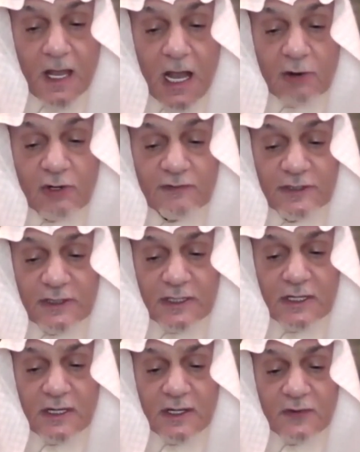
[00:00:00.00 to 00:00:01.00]
However,
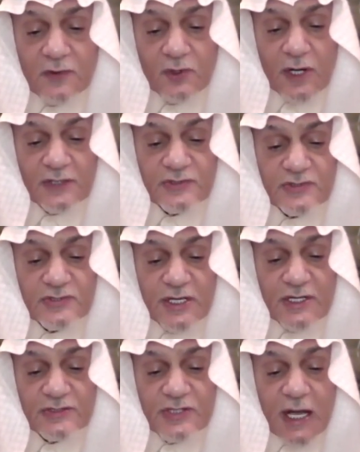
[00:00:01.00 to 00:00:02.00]
the United
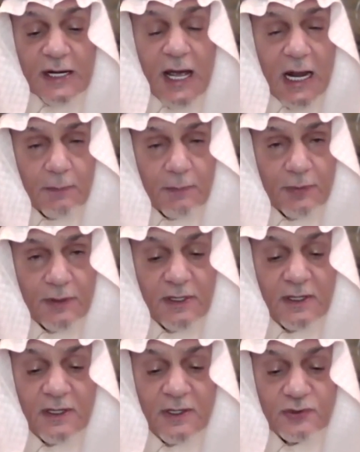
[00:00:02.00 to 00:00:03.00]
States can help
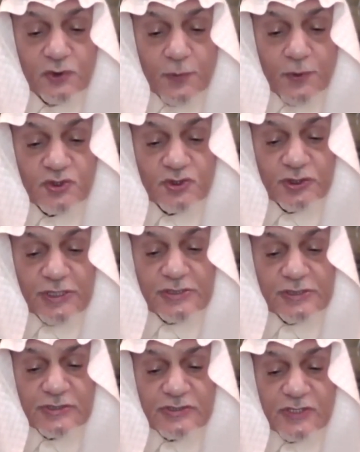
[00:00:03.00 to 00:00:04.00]
to push
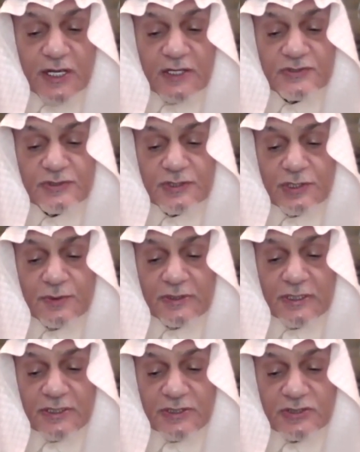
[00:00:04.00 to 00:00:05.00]
regional states in the
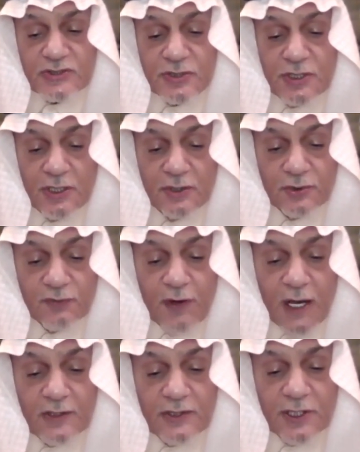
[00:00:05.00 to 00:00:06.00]
Middle East to
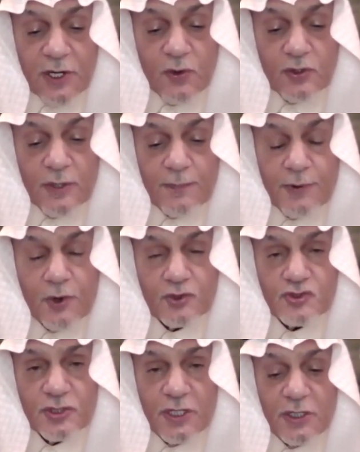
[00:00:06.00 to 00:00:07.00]
find their own
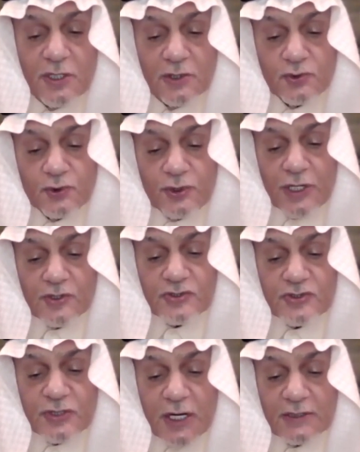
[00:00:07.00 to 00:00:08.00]
approach to
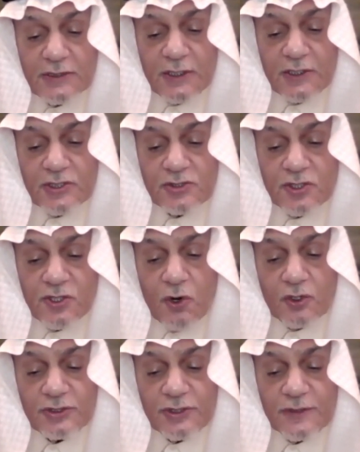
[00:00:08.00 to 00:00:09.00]
reconstruct a regional
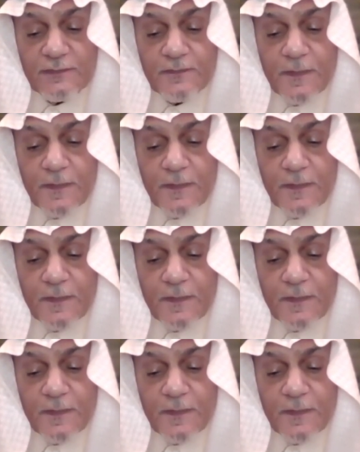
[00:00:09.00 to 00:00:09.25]
order